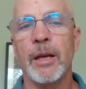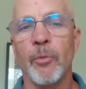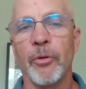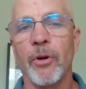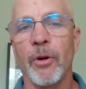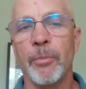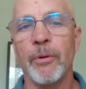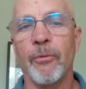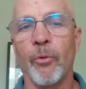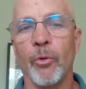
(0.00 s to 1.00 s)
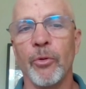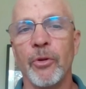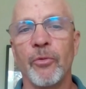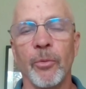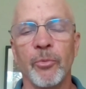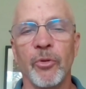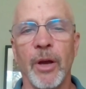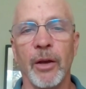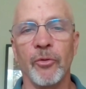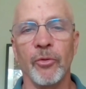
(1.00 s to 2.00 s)
chemotherapy for these forms
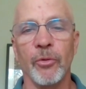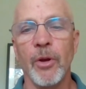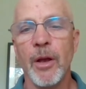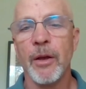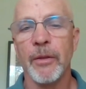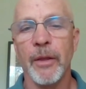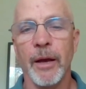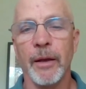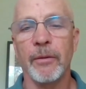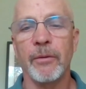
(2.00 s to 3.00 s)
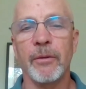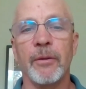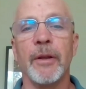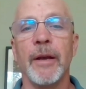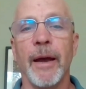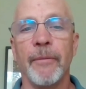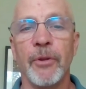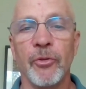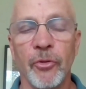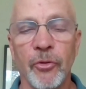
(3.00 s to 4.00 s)
of cancer, that they
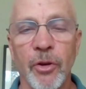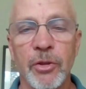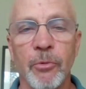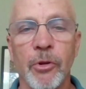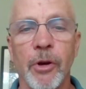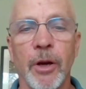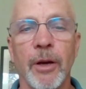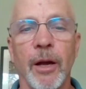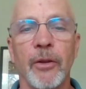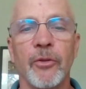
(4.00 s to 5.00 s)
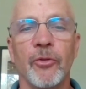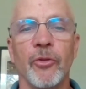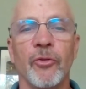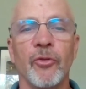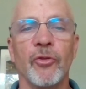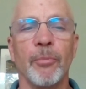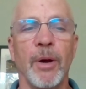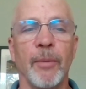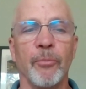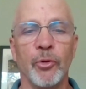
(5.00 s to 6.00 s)
have this discussion with their oncologist and insist
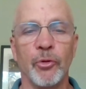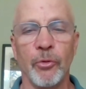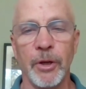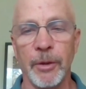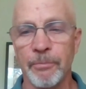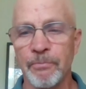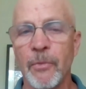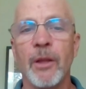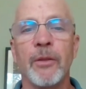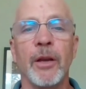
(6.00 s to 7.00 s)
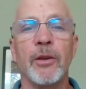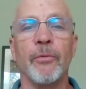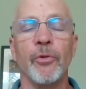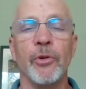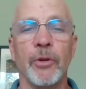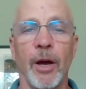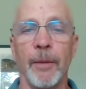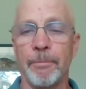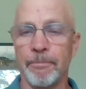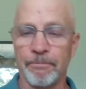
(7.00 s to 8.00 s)
upon pre-screening. Thank you for your
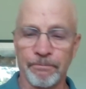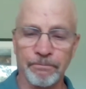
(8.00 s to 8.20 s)
time.